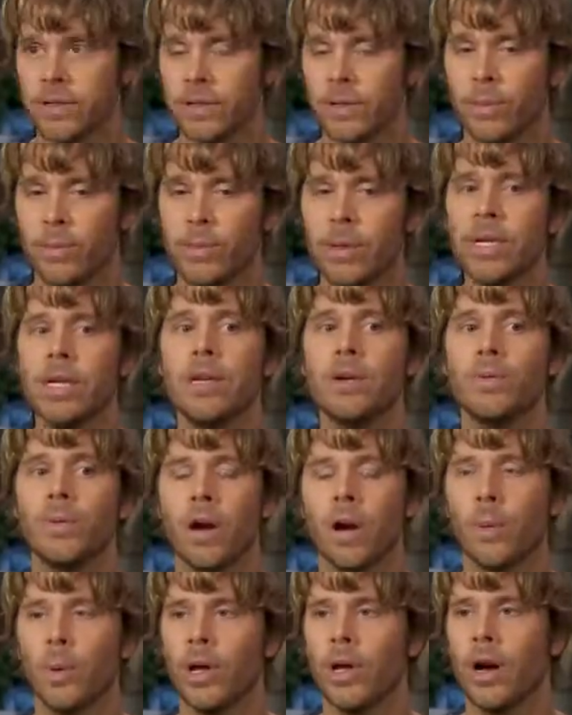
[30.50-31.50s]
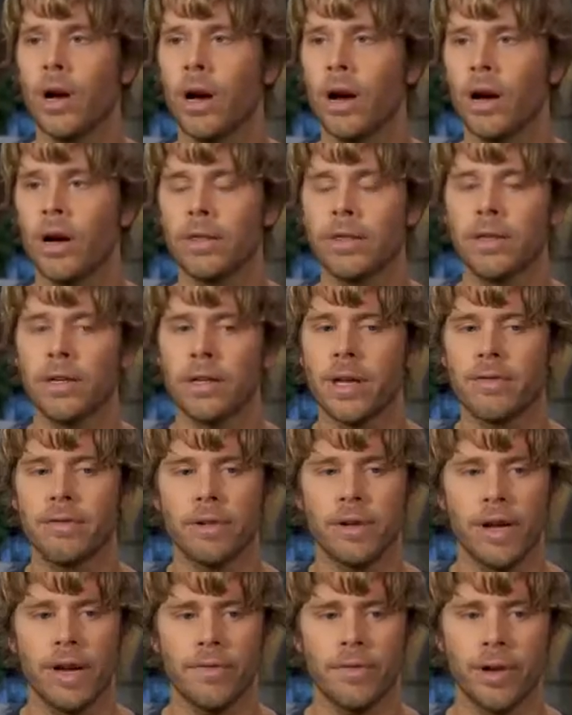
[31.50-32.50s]
to be where we are, I think
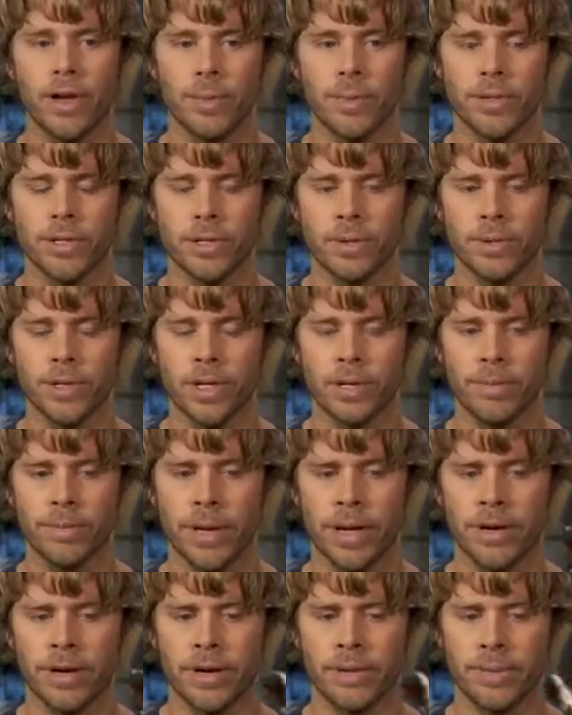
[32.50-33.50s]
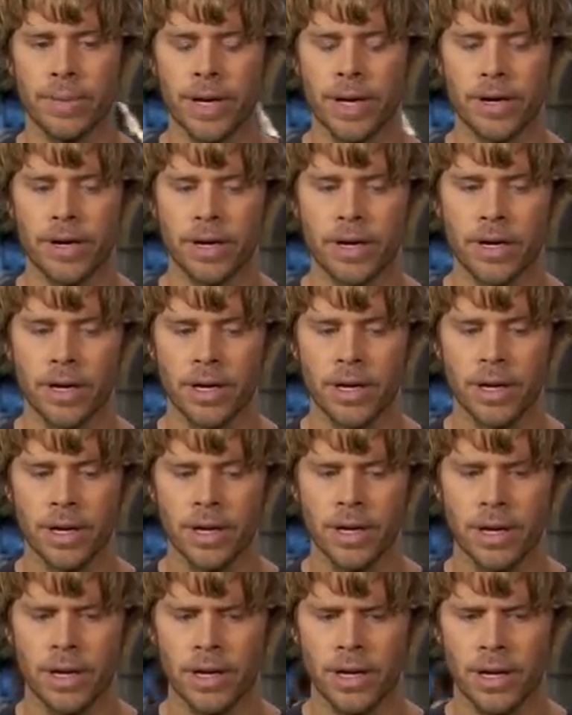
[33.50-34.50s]
every episode getting better and better.
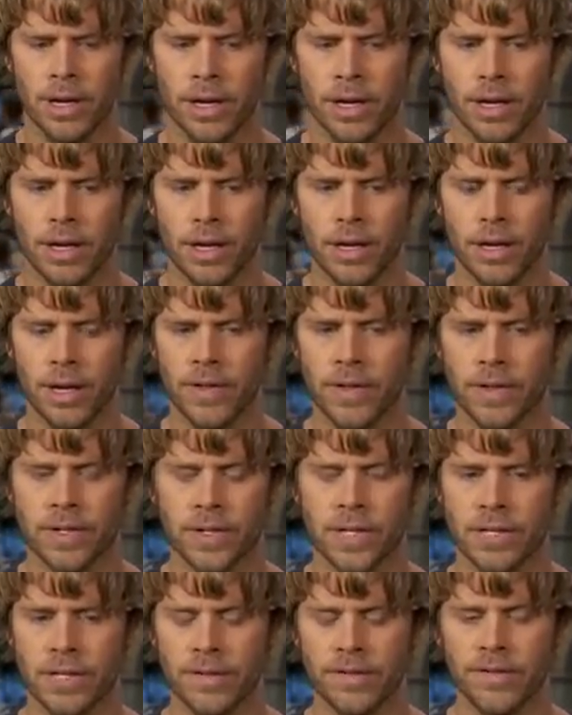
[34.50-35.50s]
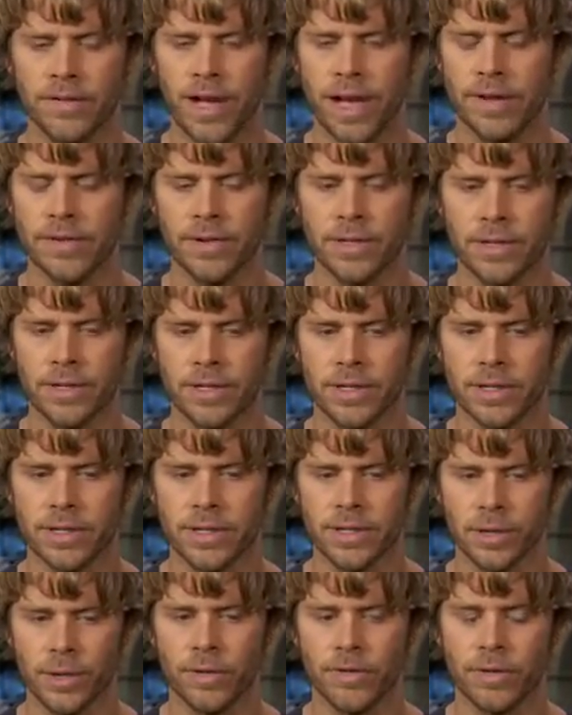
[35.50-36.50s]
And this season 5
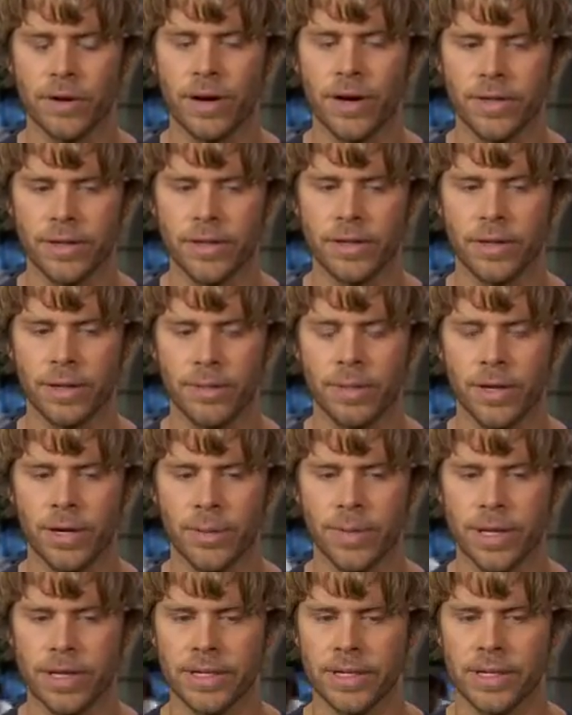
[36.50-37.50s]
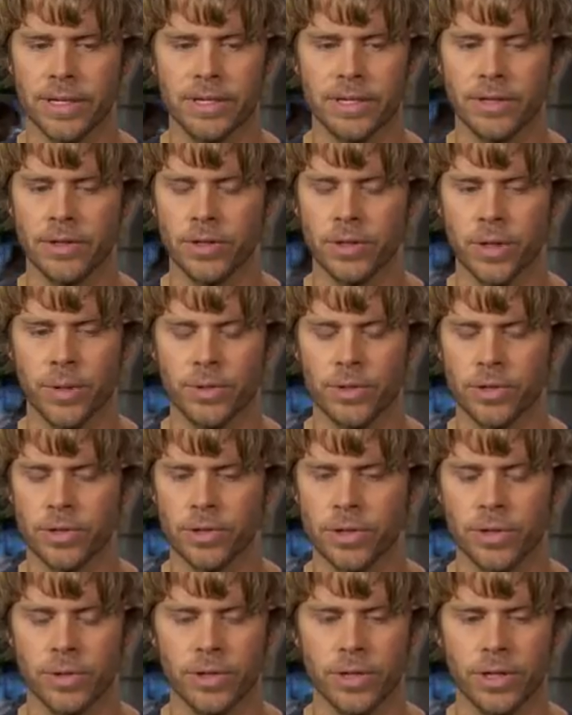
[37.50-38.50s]
is so far, I think, going to be our best season. The scripts are
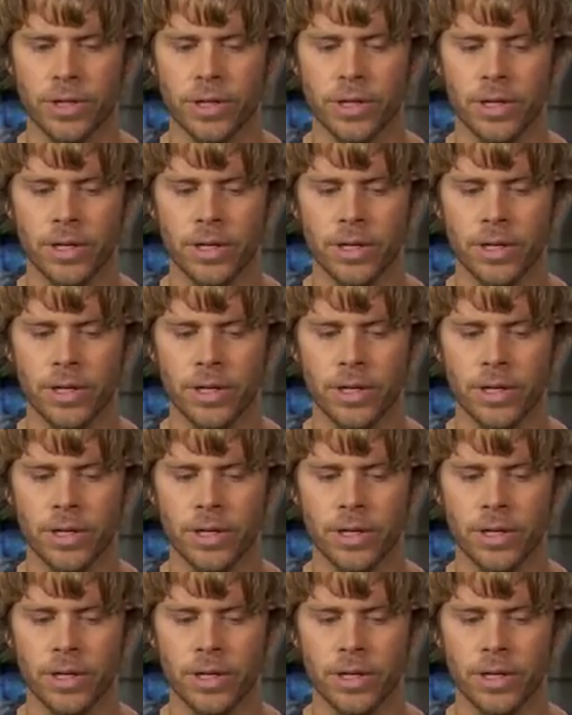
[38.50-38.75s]
so good.